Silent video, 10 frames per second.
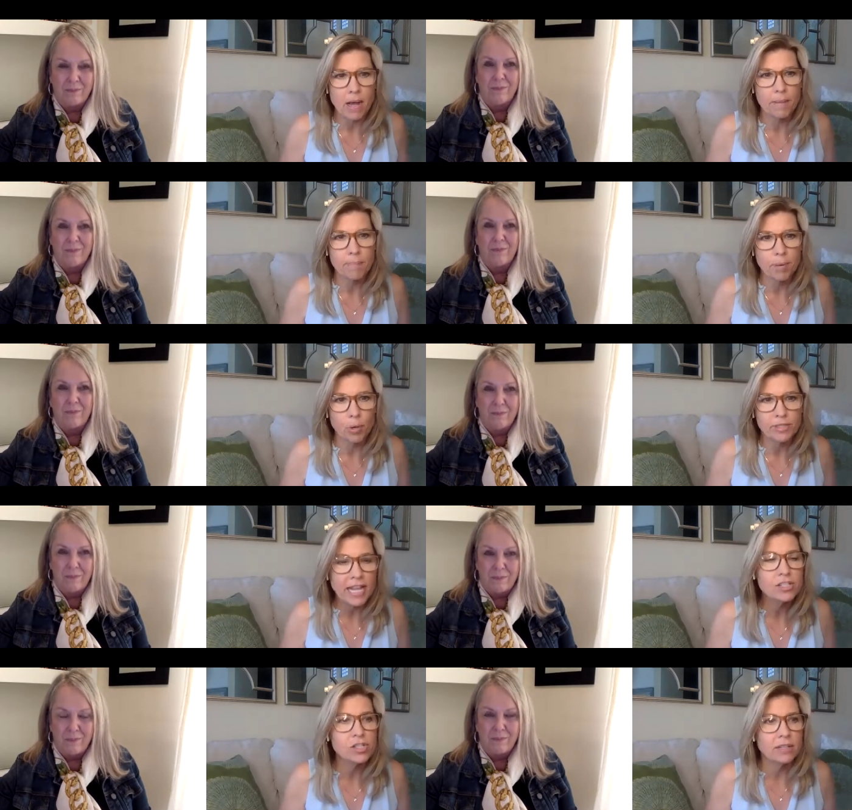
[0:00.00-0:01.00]
Speaker 1: uh,
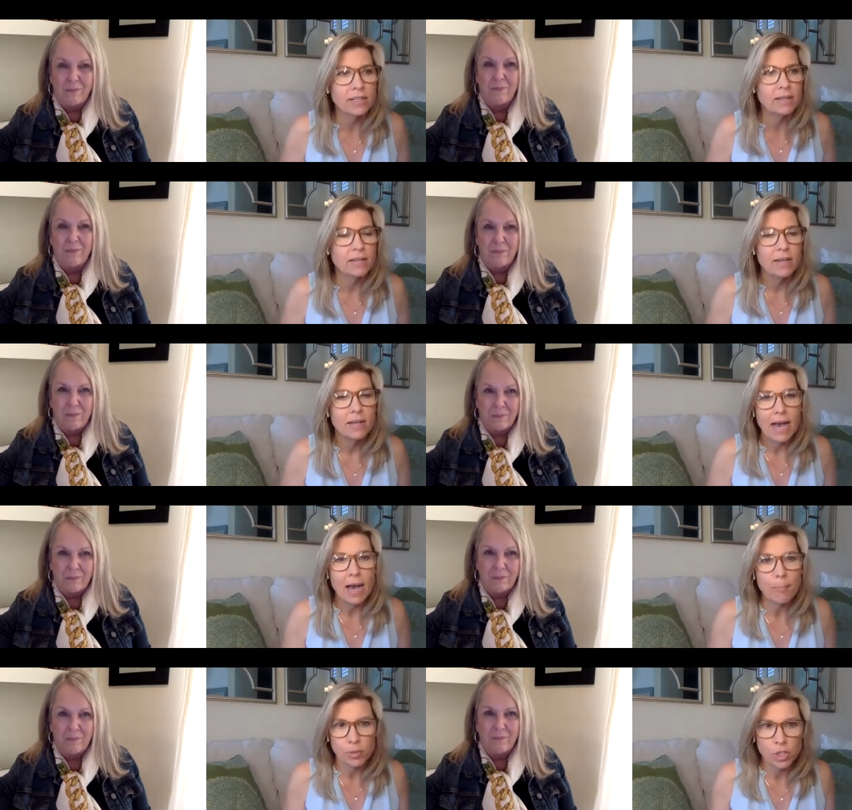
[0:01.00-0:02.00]
potential and
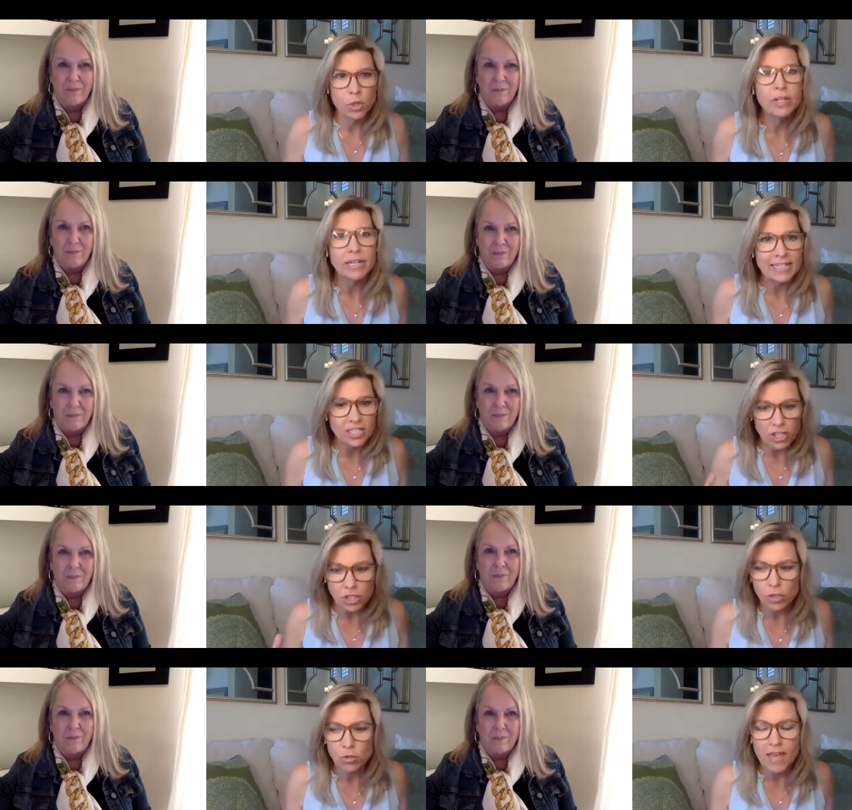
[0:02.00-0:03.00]
opportunity to
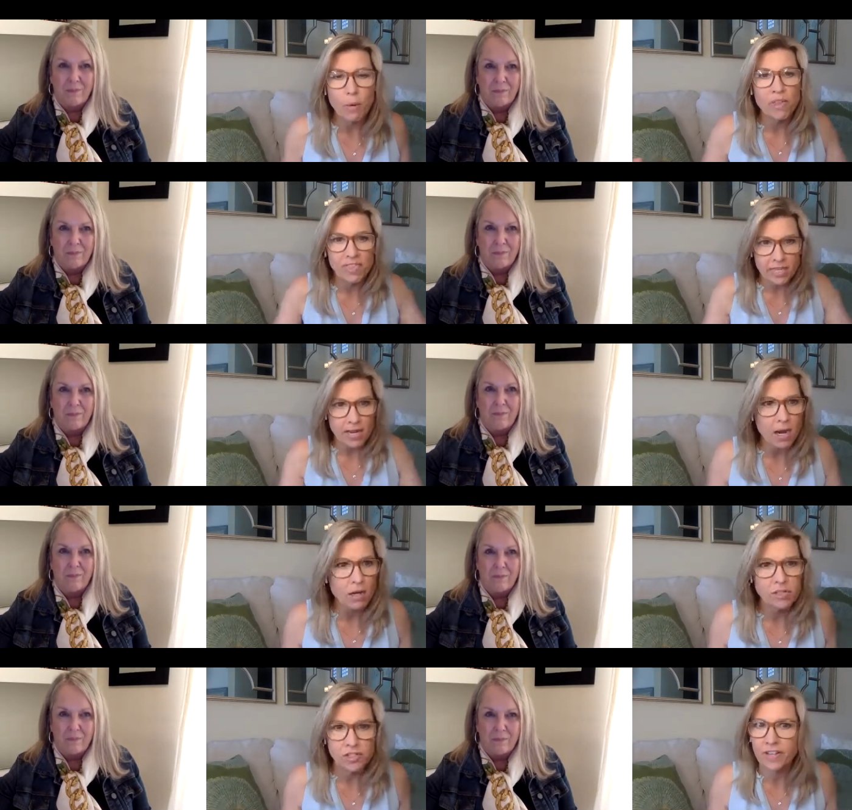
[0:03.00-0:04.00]
do that within
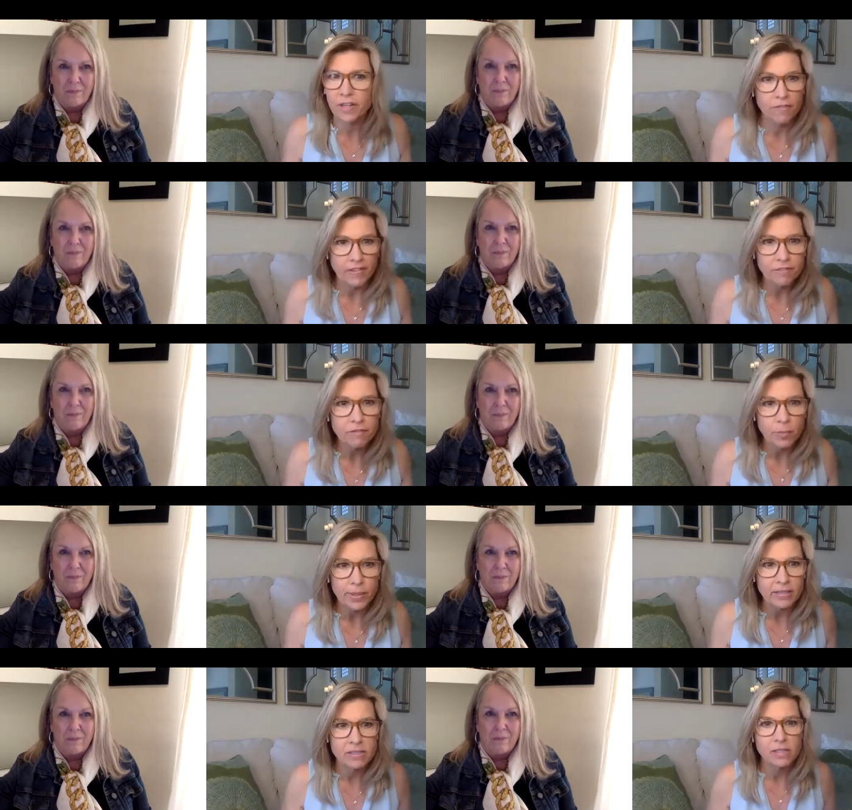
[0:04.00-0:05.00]
our sphere of
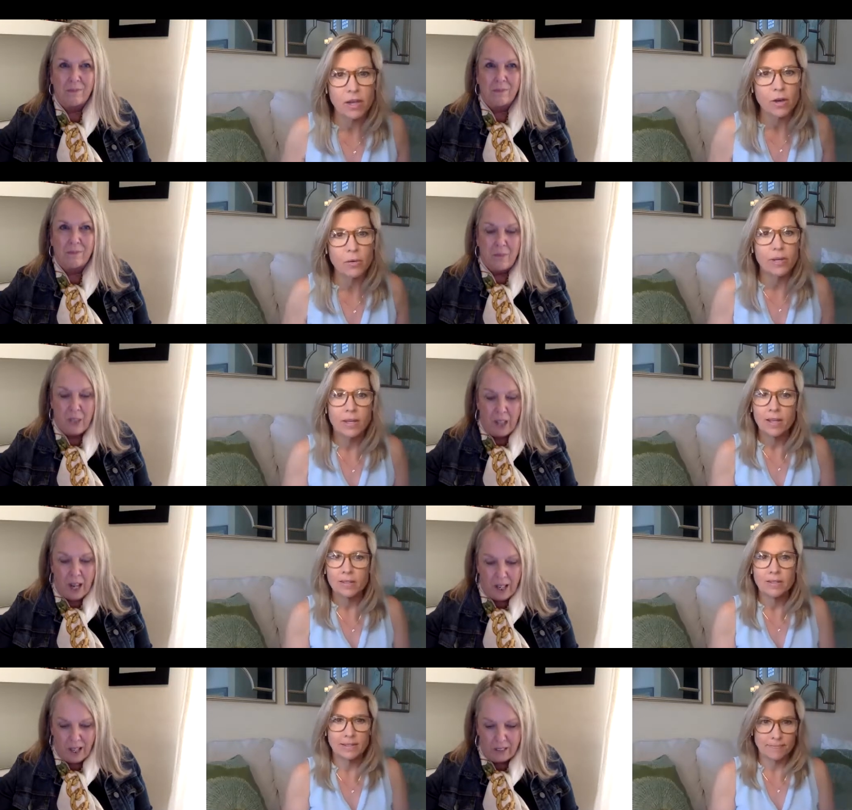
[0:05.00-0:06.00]
influence so
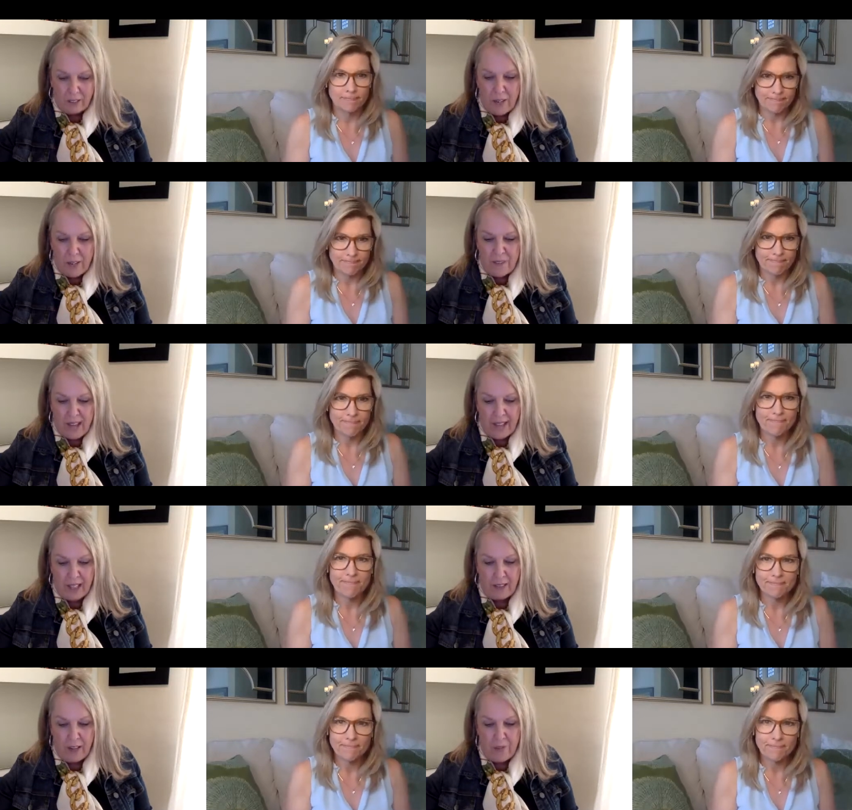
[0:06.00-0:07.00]
Speaker 2: i love that i
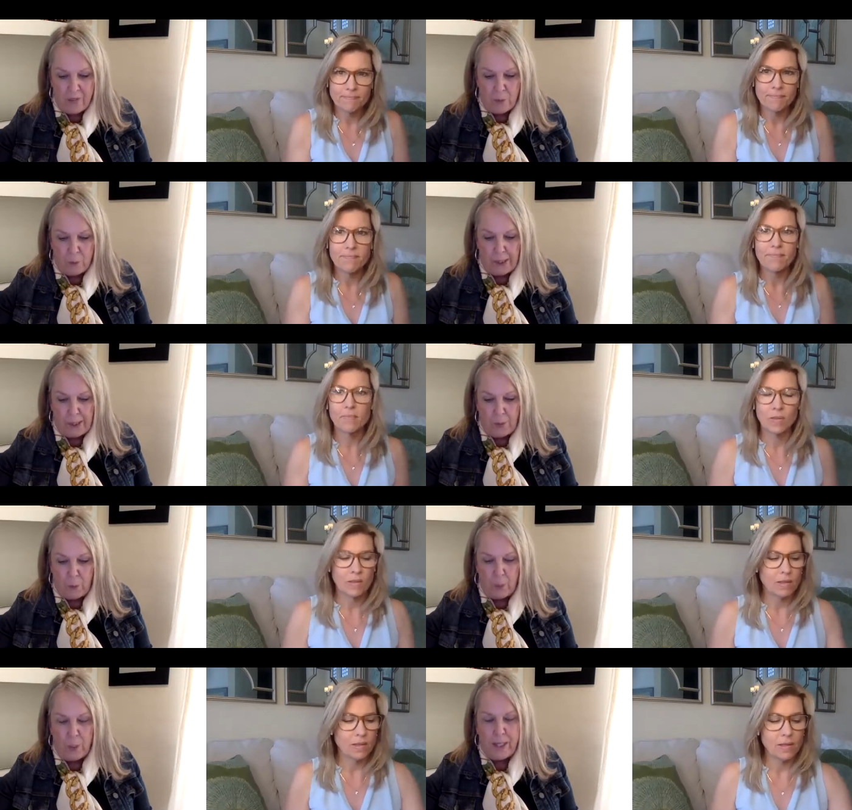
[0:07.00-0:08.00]
love that we when
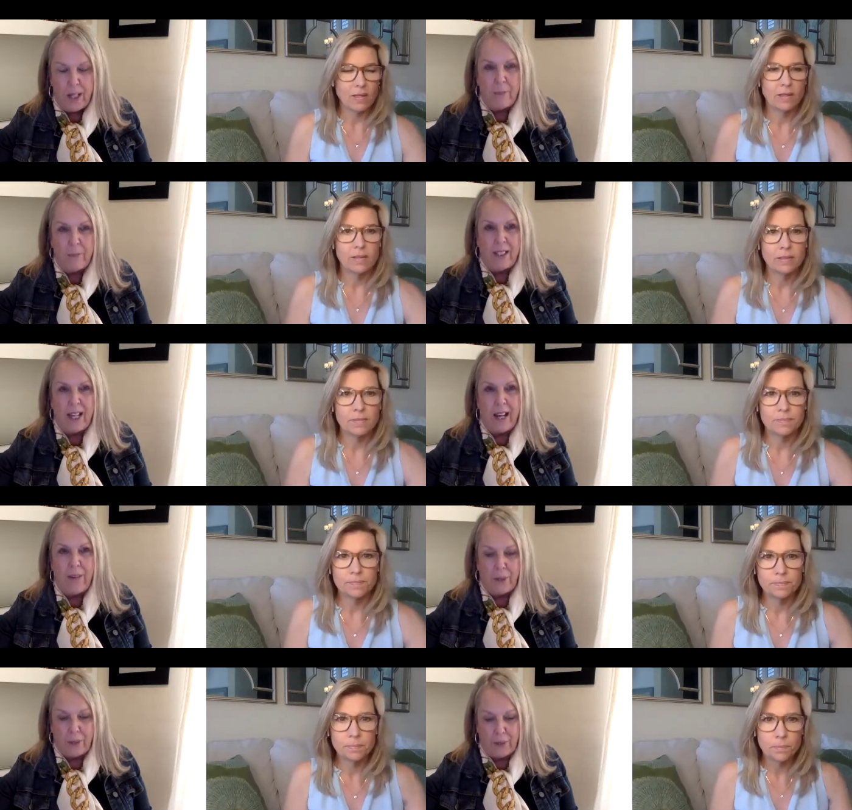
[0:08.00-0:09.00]
we come
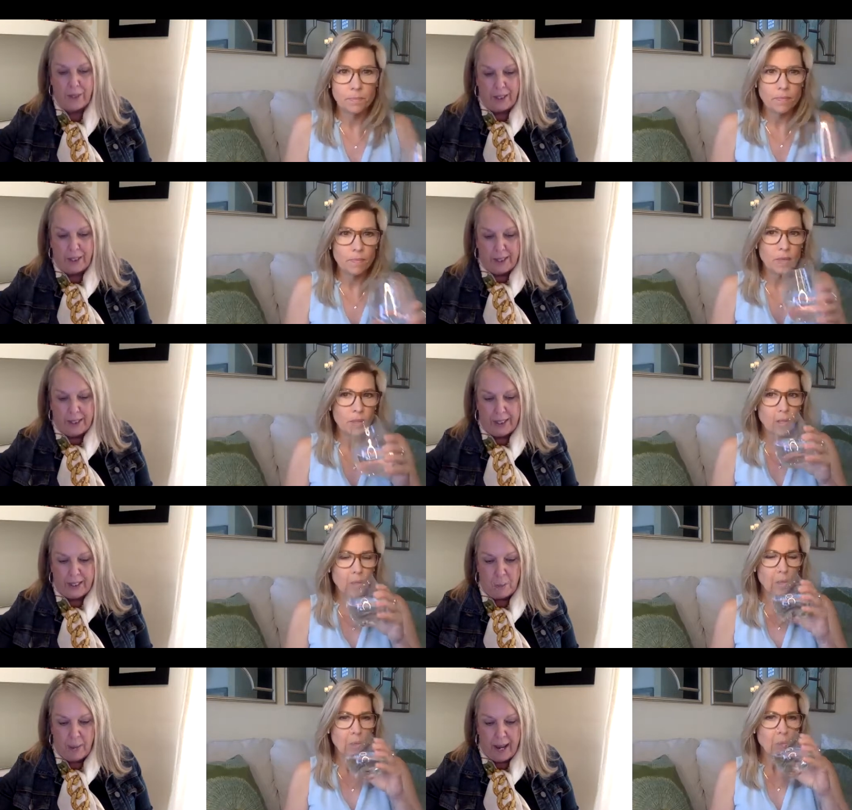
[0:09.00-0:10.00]
together it's
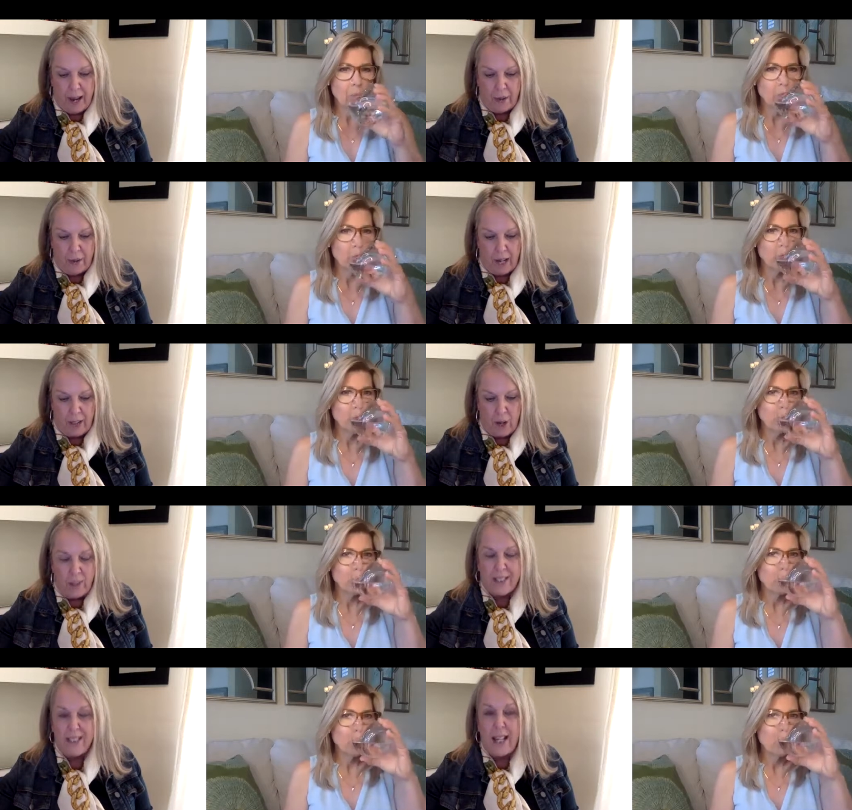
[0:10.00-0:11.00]
about, I call it
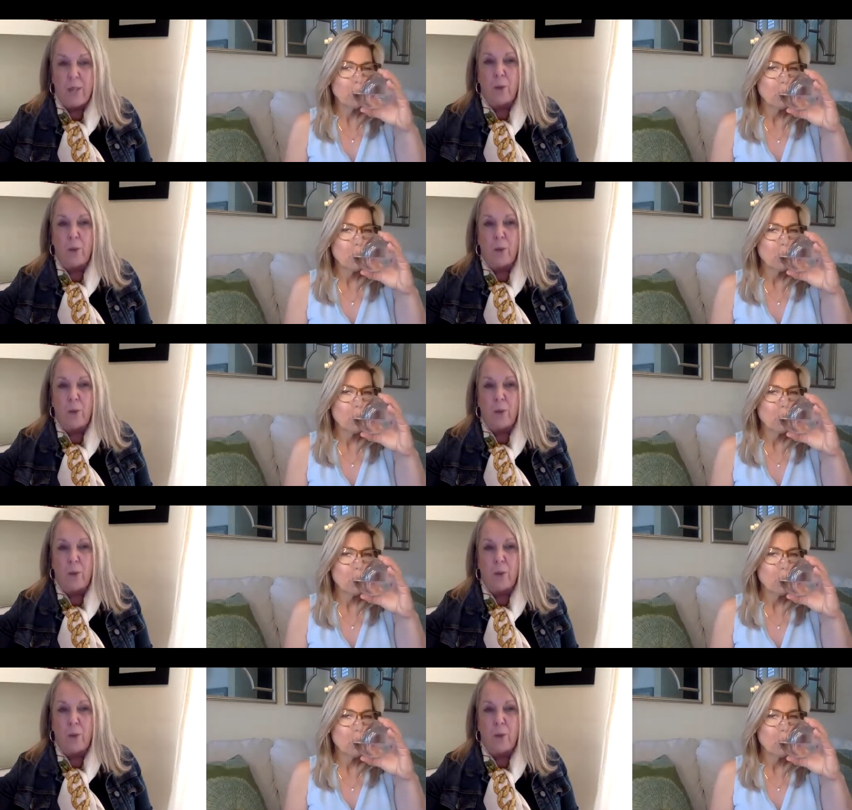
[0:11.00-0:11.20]
sacred